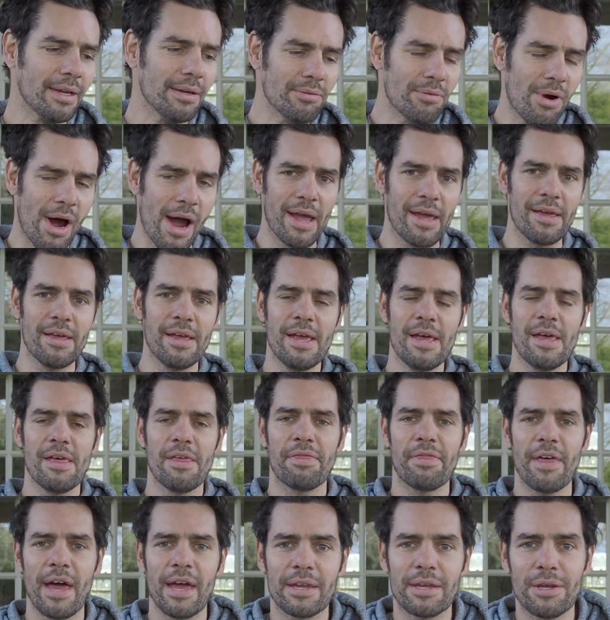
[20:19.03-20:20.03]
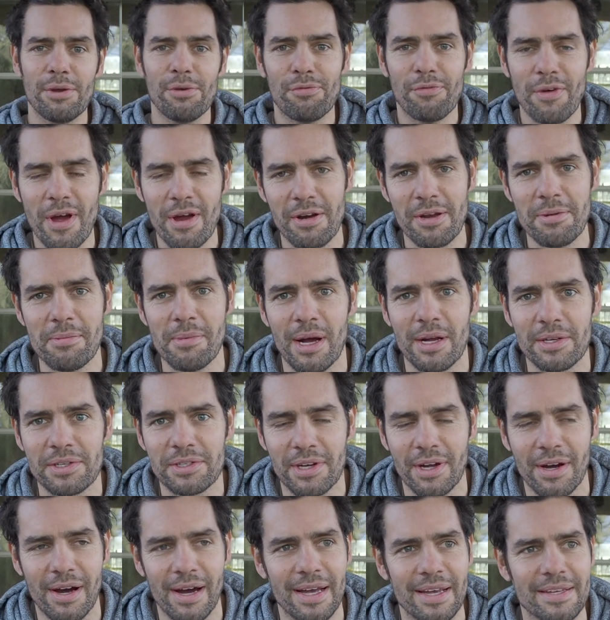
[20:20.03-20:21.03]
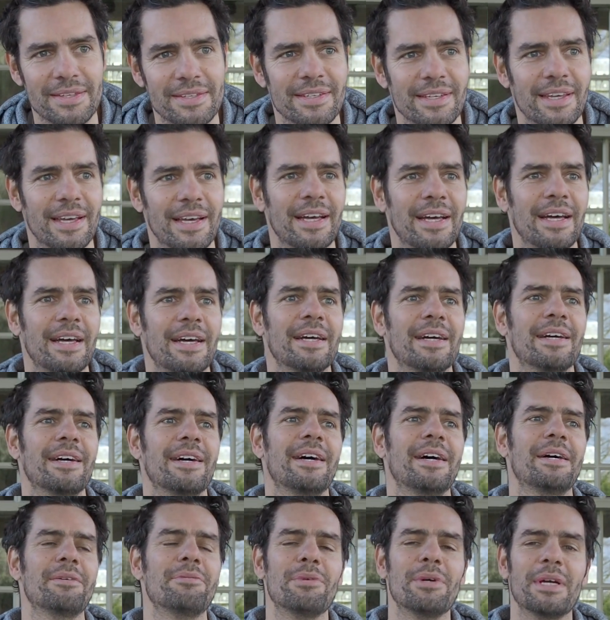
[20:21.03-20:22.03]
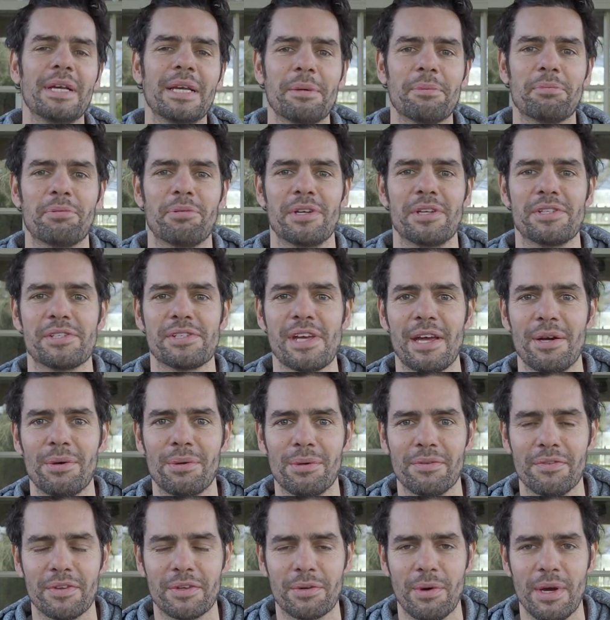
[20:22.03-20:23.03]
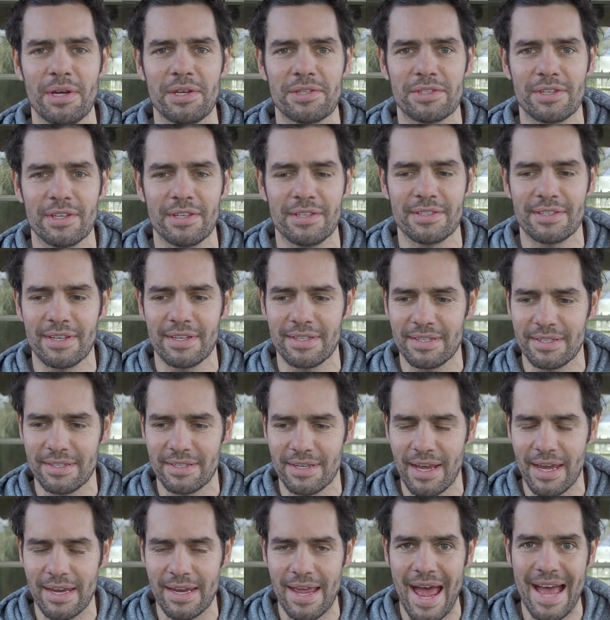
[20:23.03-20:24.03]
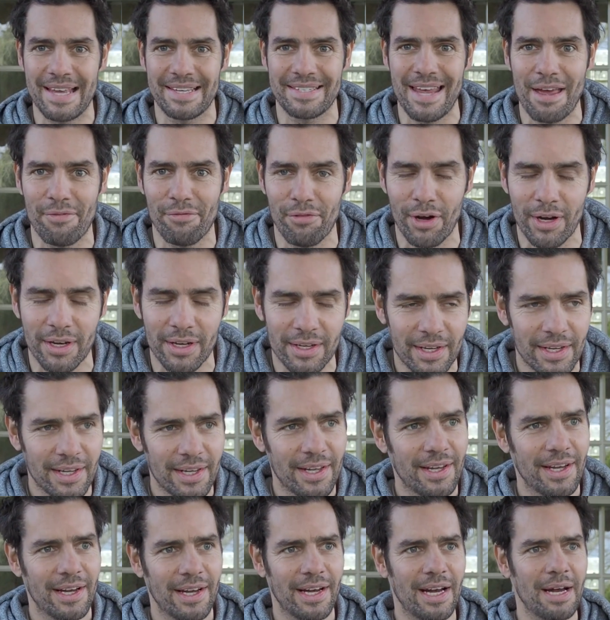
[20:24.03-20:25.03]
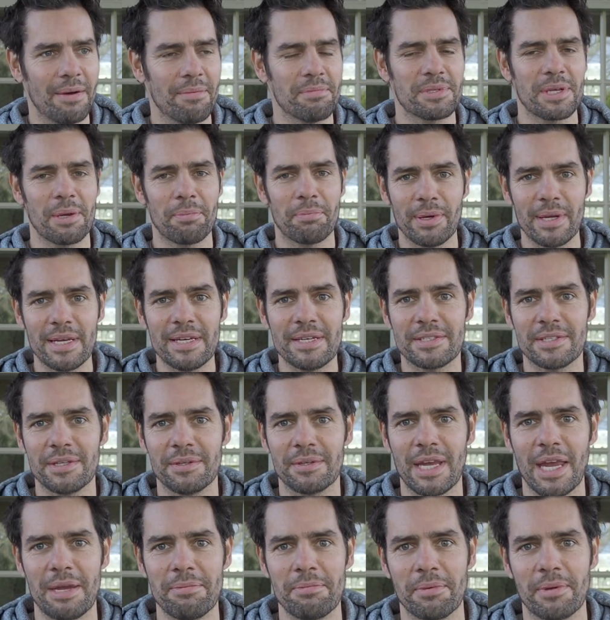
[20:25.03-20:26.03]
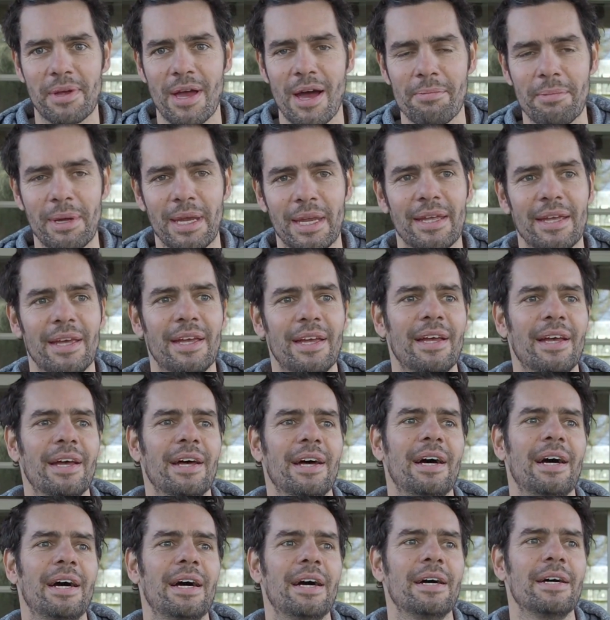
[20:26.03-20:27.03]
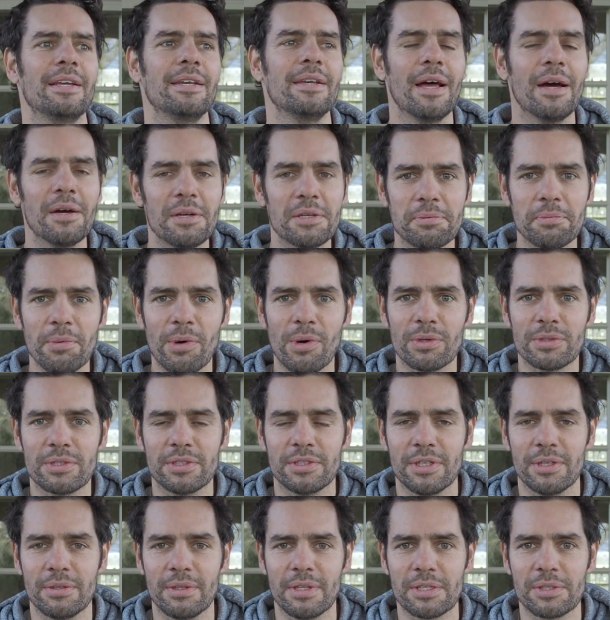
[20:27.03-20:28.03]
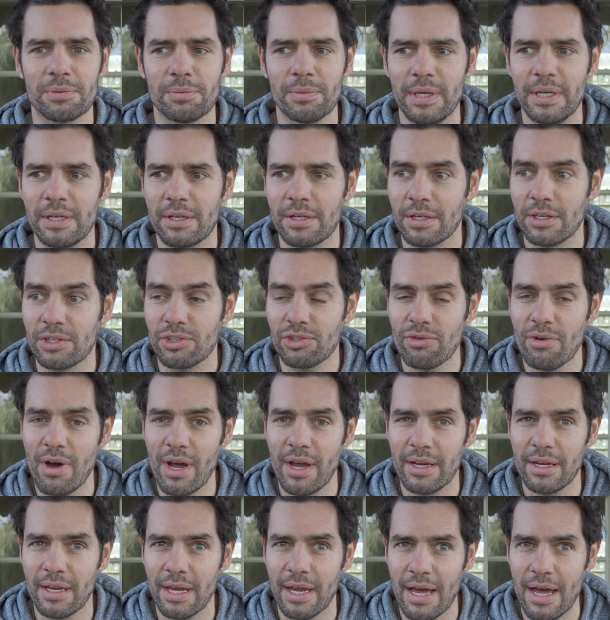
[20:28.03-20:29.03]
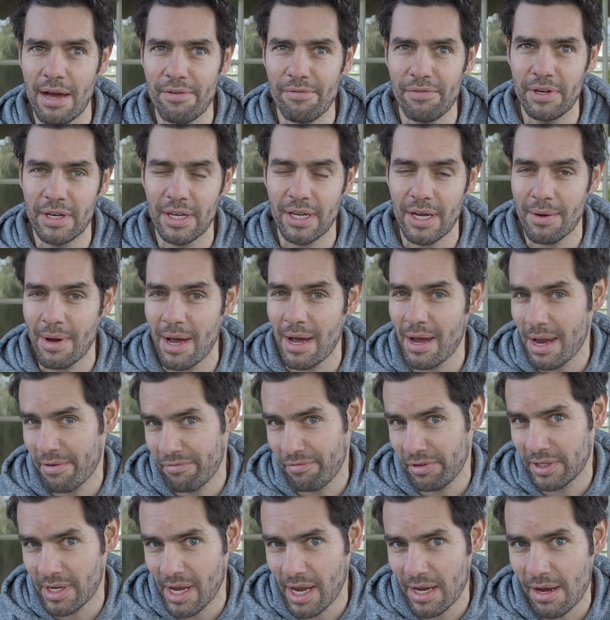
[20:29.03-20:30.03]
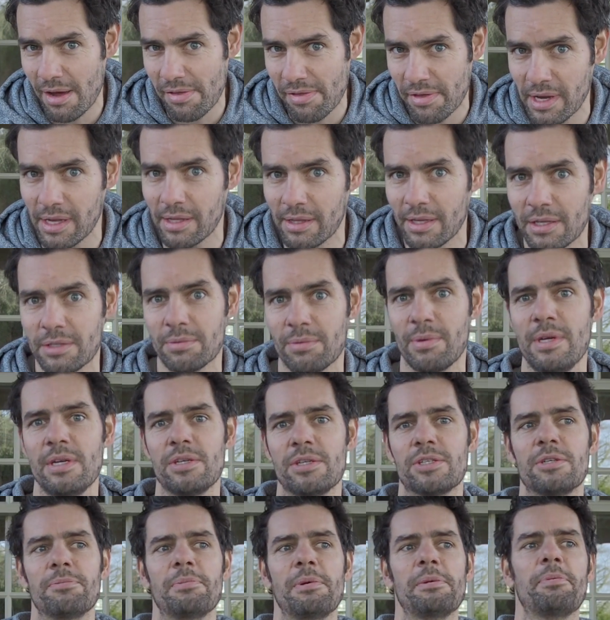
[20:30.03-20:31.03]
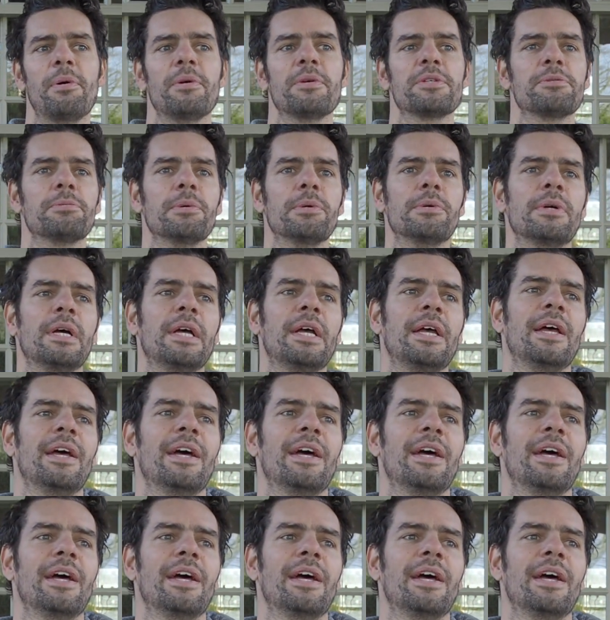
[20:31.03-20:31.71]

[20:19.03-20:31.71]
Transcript: Right, thank you very much, guys. I really appreciate all of the questions, as I say, as ever. So please do keep them coming. Loads more to do this week. Going to try and get a video out every day, I think, this week. Should be possible.